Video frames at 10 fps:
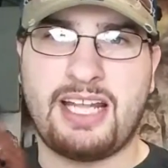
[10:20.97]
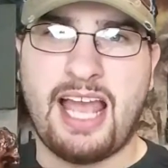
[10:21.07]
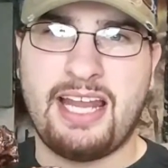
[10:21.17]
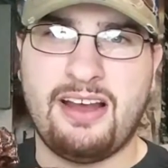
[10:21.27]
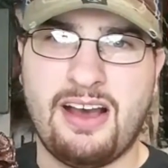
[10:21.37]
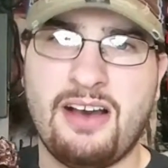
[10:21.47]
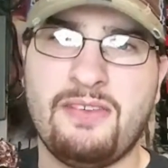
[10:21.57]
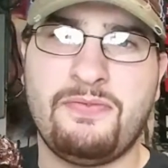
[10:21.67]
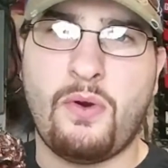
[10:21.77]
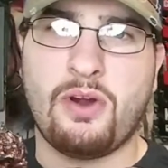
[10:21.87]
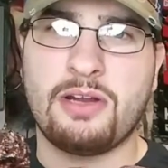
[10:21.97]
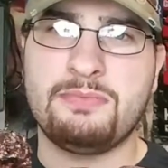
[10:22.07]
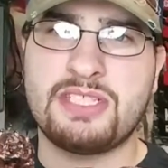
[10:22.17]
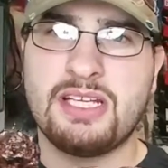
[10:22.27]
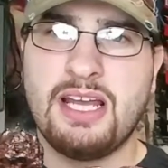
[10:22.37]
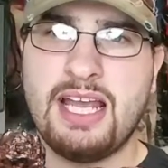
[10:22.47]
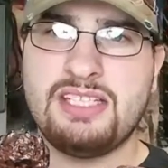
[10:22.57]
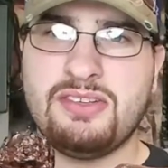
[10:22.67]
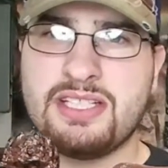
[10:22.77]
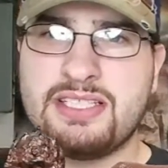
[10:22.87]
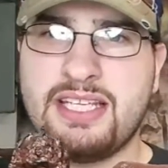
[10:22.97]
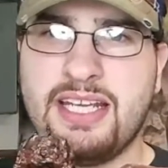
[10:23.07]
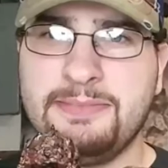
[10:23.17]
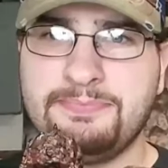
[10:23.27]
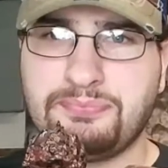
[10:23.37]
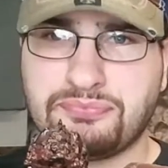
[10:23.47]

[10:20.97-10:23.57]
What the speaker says: kind of forms, as you can see.